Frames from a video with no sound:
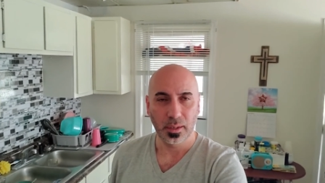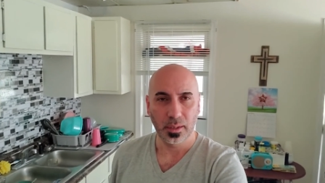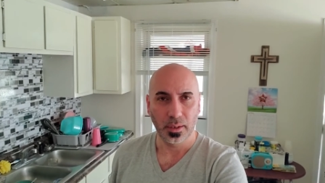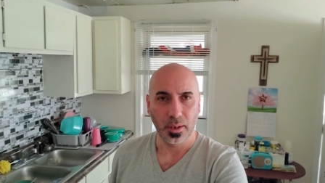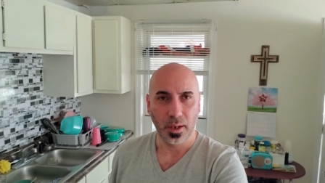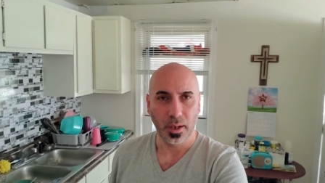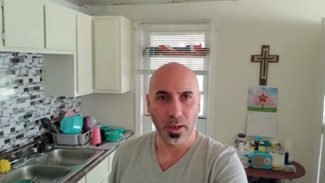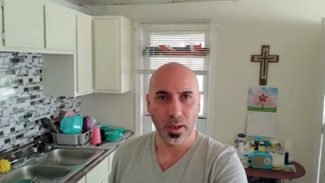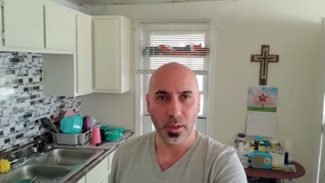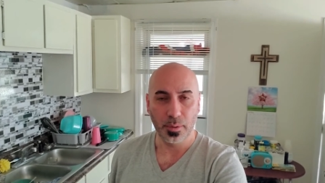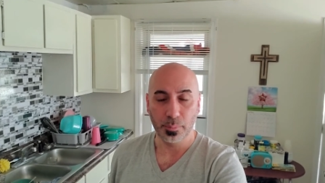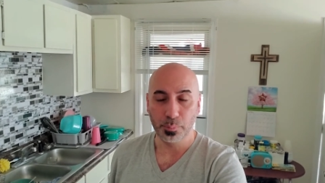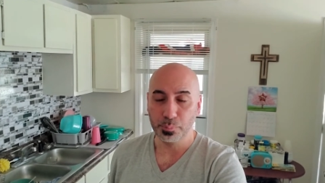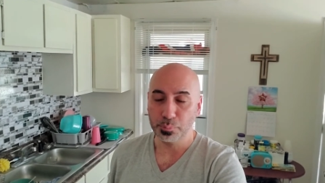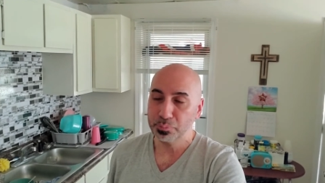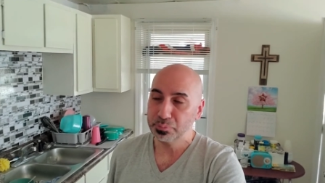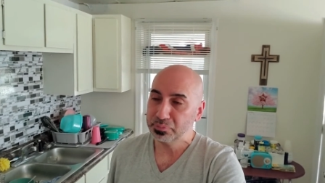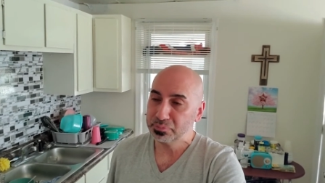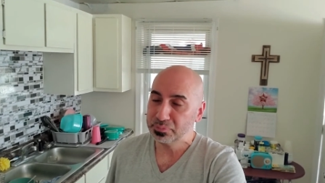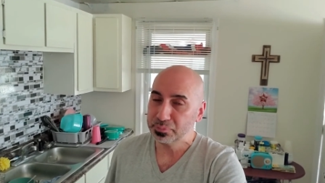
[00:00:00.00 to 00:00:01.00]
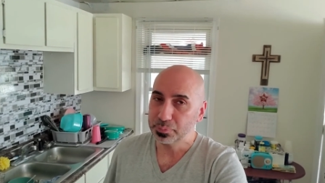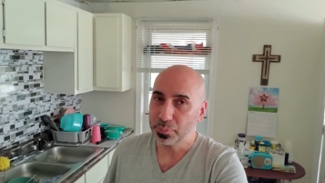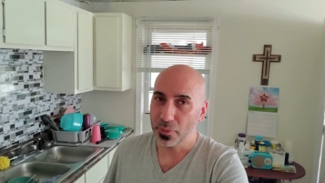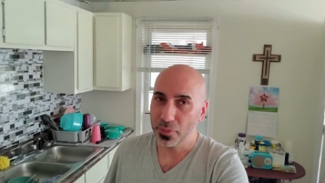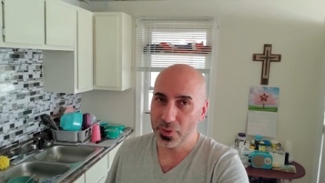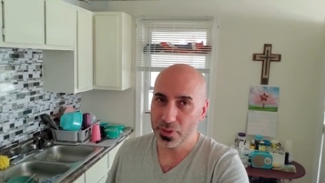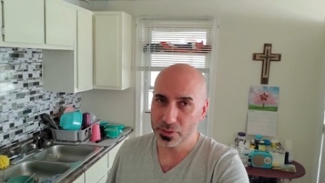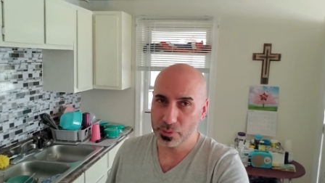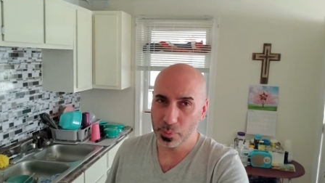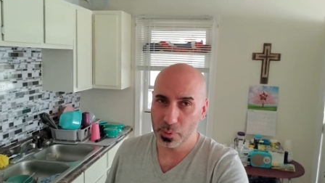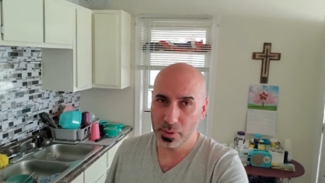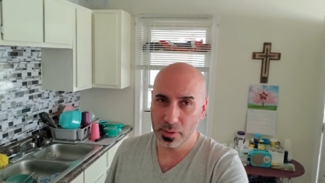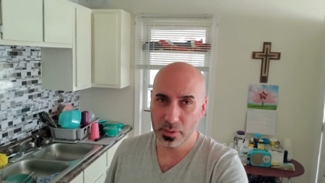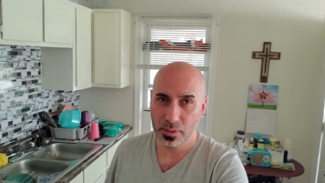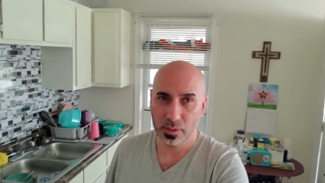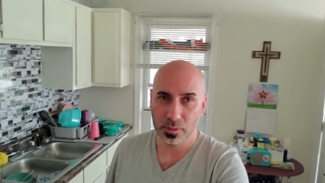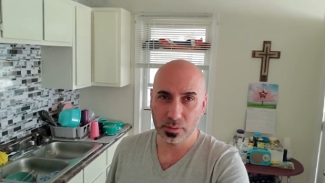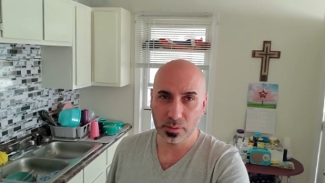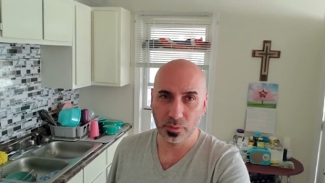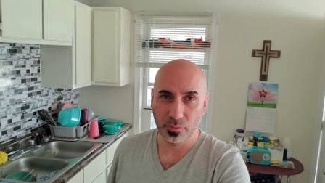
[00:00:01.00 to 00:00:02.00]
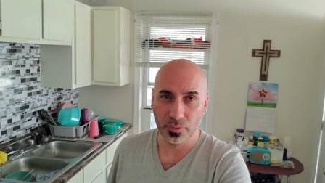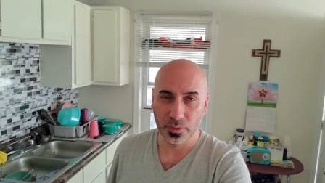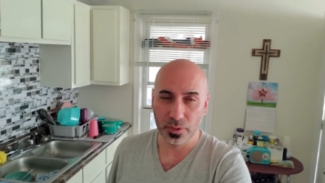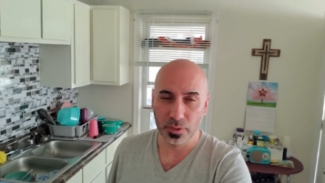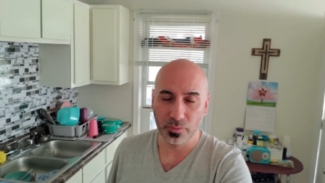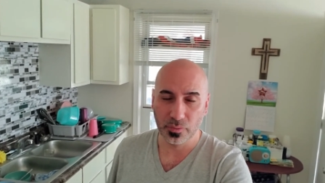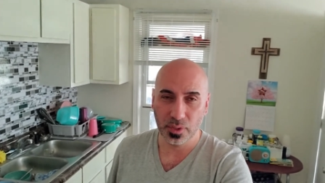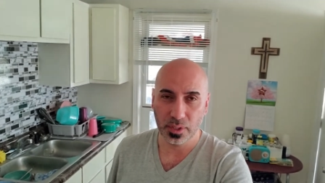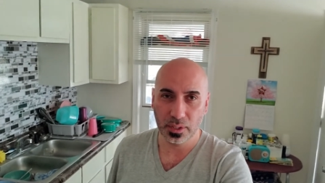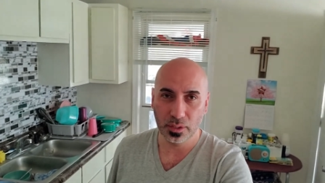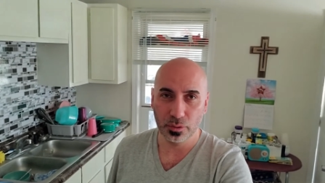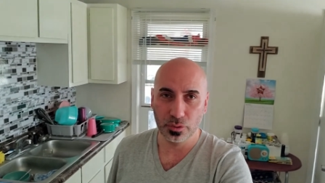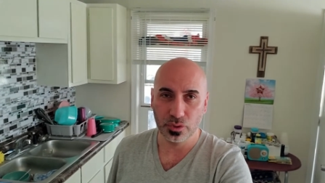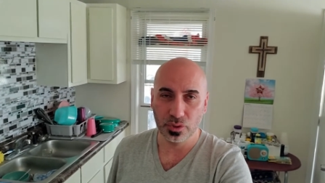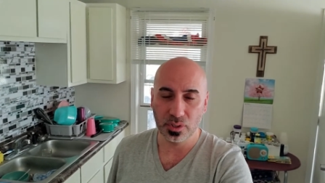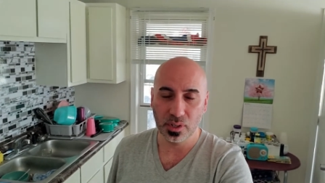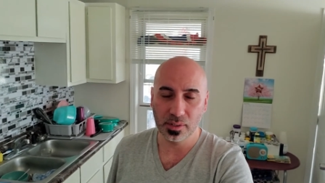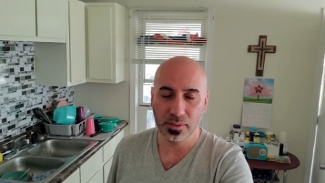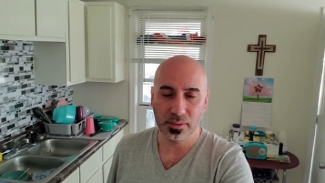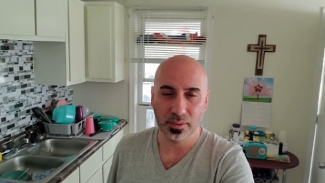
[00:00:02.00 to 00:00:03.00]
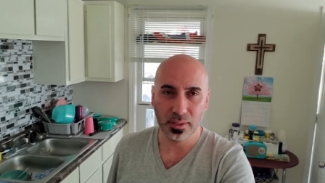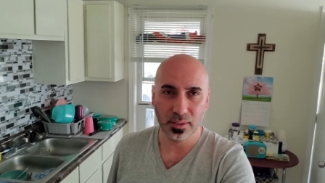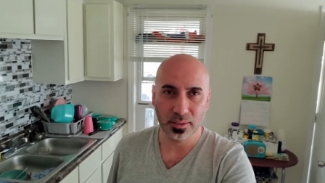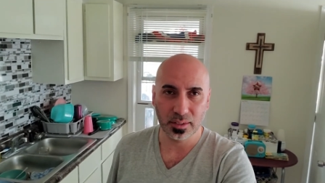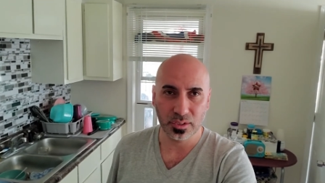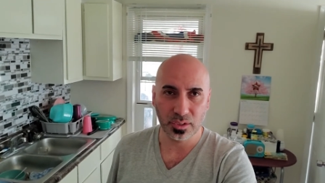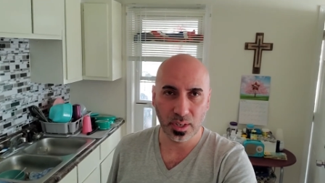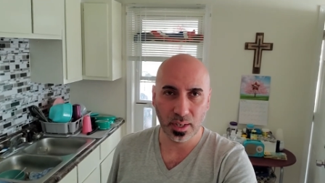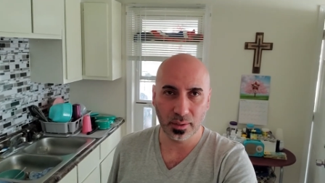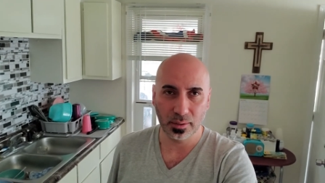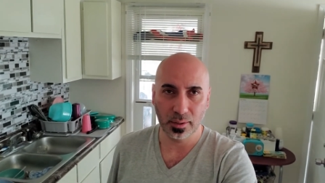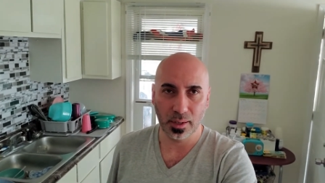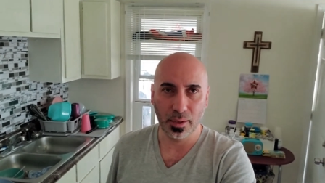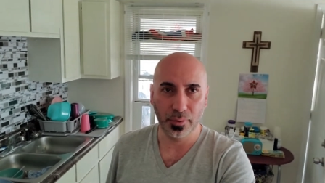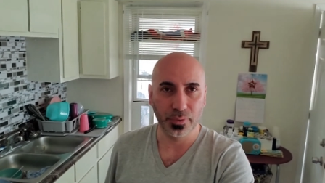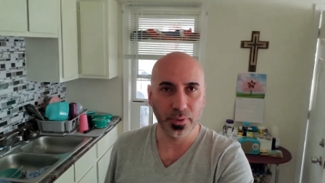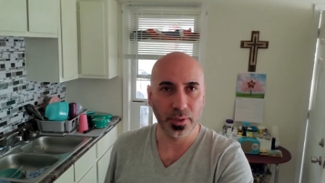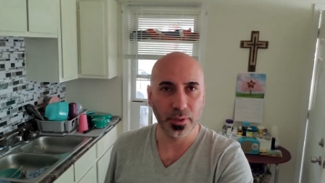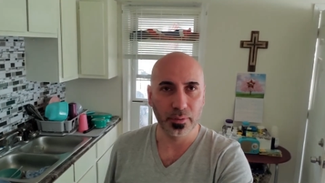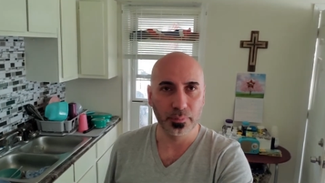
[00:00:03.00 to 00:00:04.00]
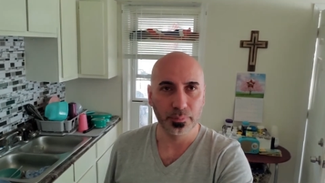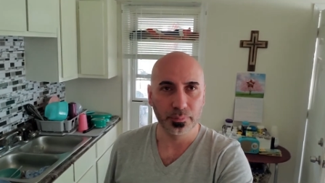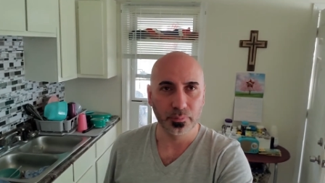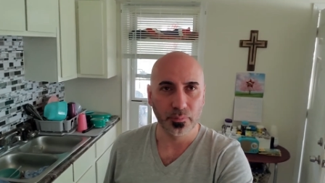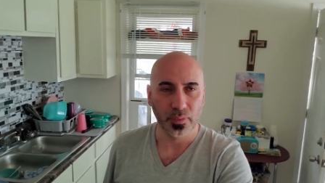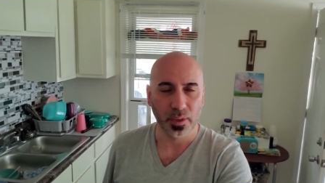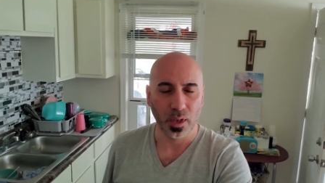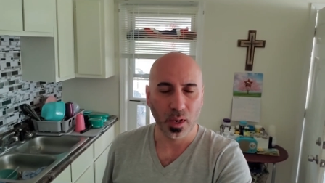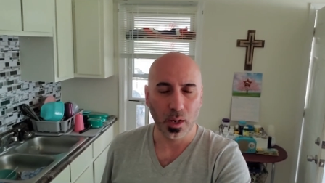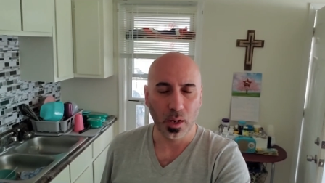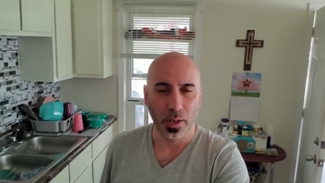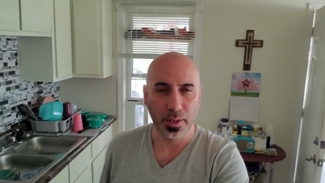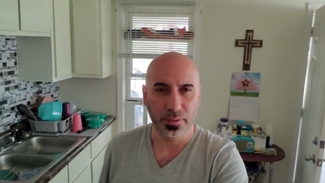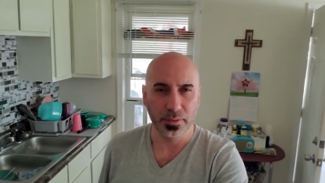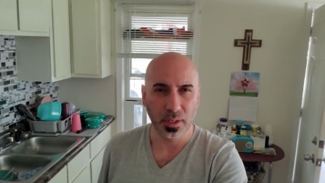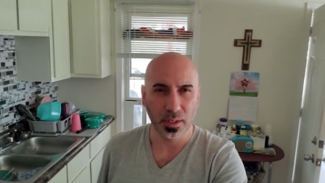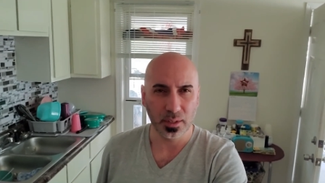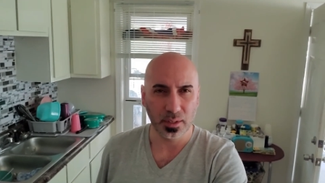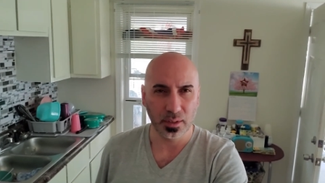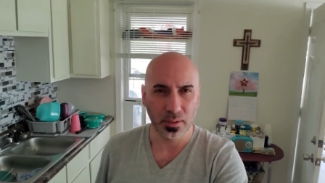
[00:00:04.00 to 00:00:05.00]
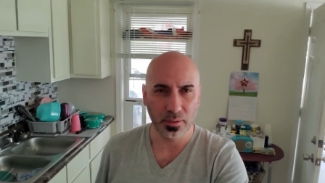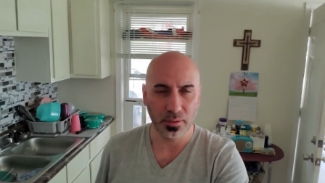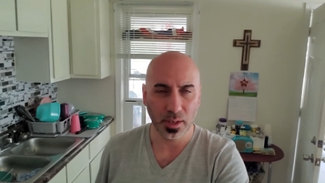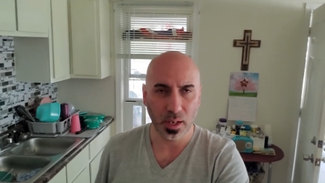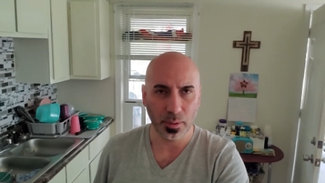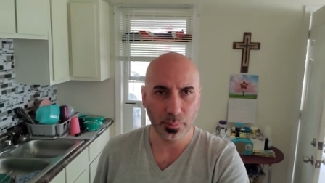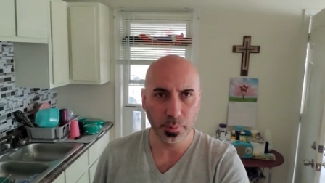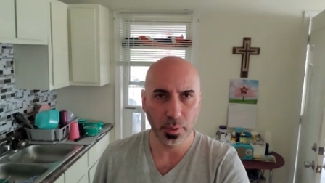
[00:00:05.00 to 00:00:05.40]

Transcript: Um, but this one is the first video just to get the channel out there. All right, take care and God